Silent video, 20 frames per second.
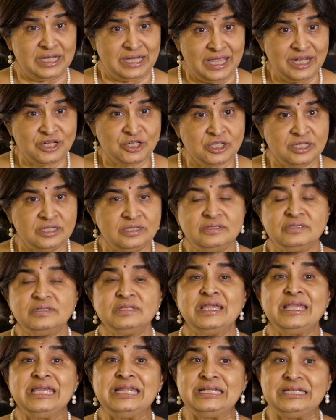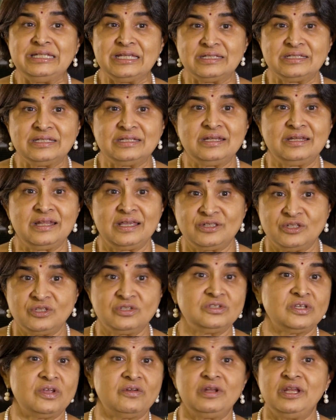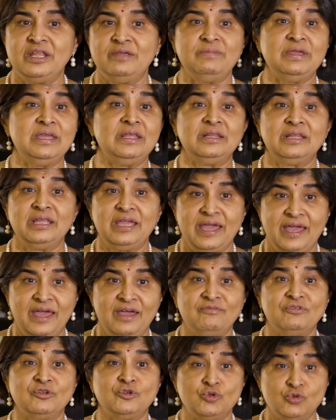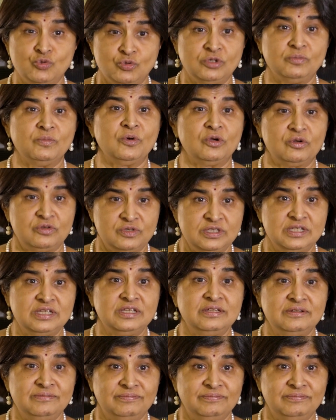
elections, it doesn't necessarily mean they have a true democracy.